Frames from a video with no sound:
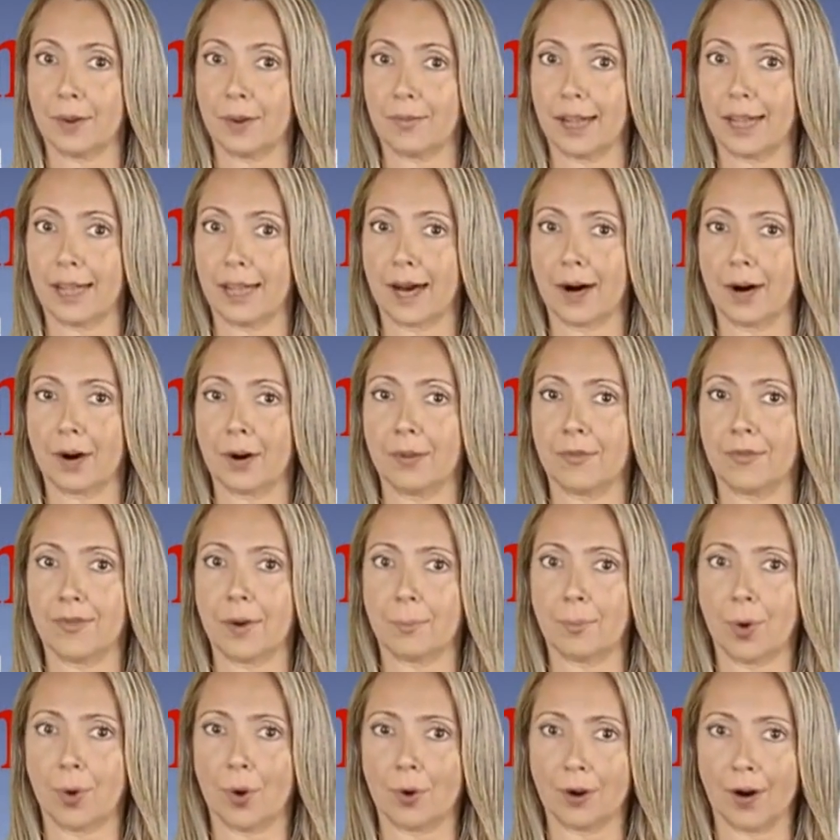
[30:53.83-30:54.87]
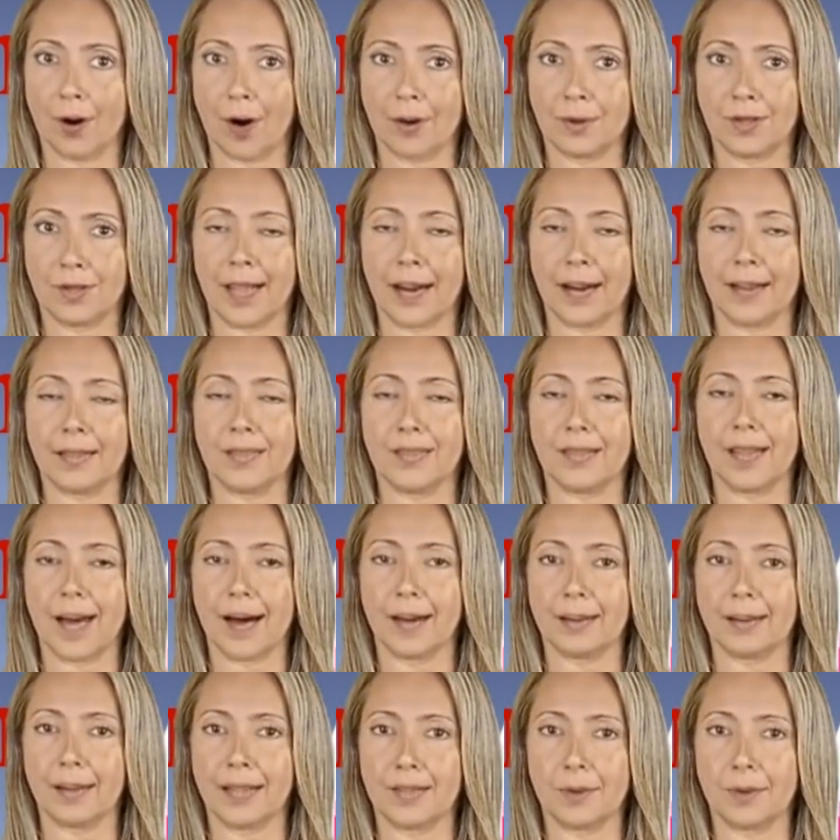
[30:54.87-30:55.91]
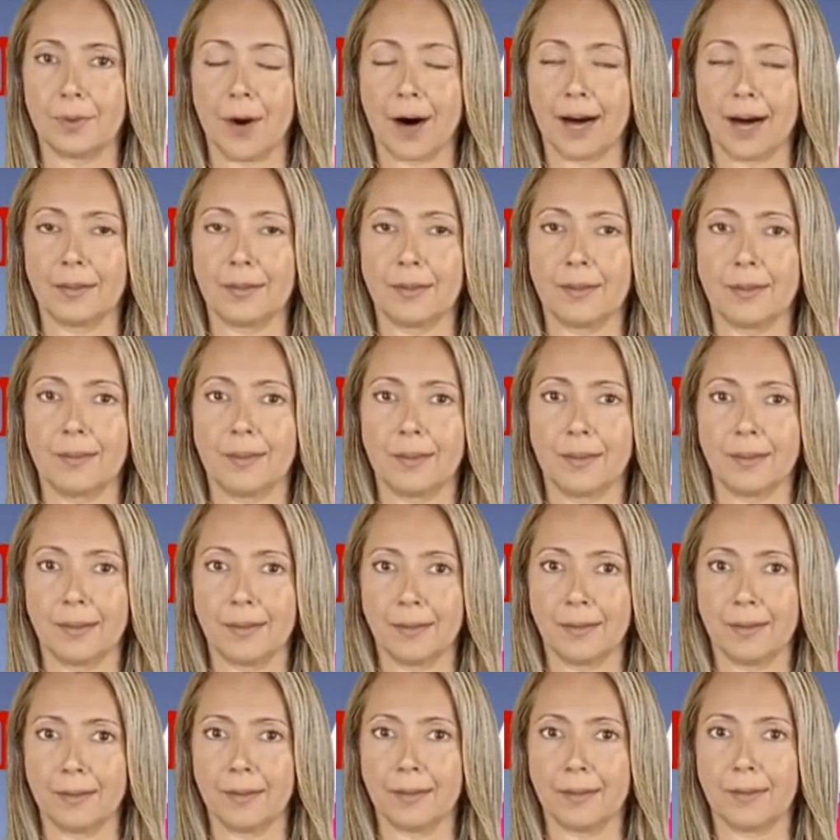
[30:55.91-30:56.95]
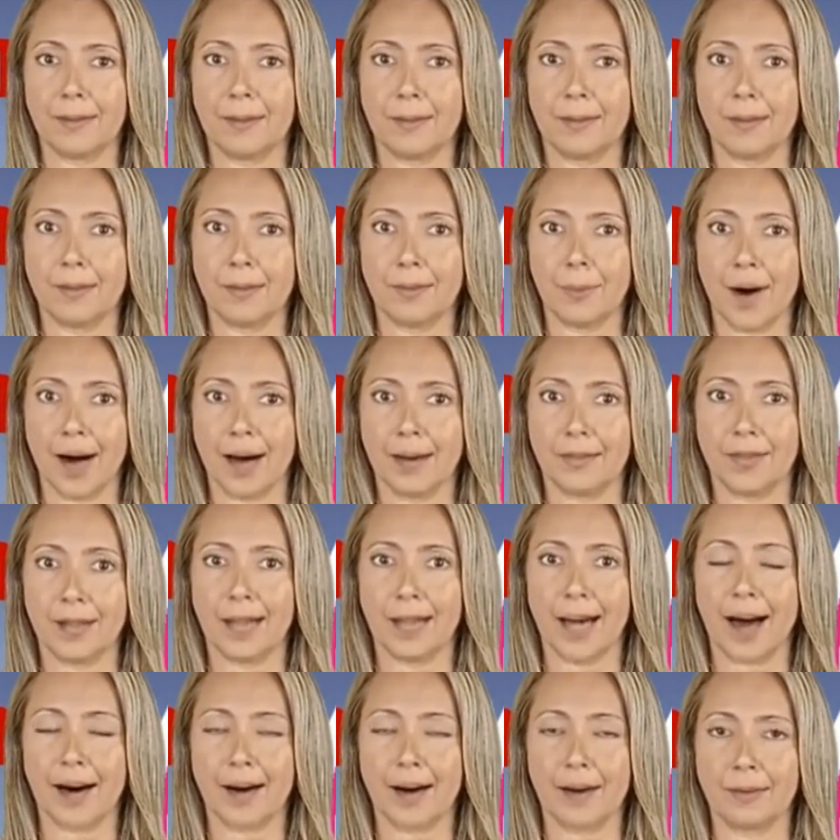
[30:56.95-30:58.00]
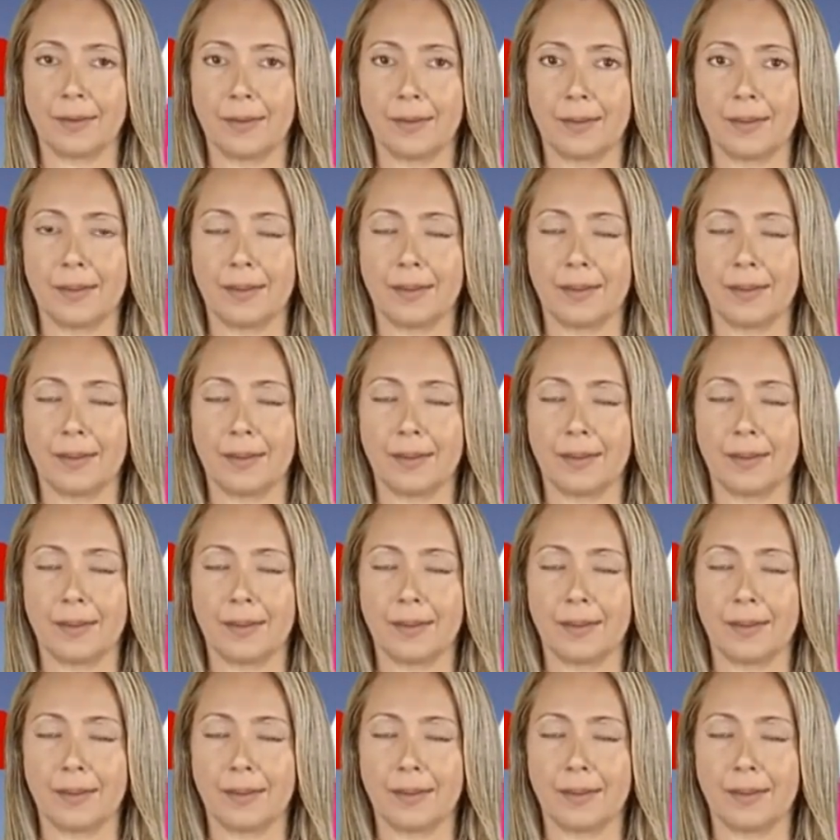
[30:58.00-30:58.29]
video for more contents like this one. Bye for now.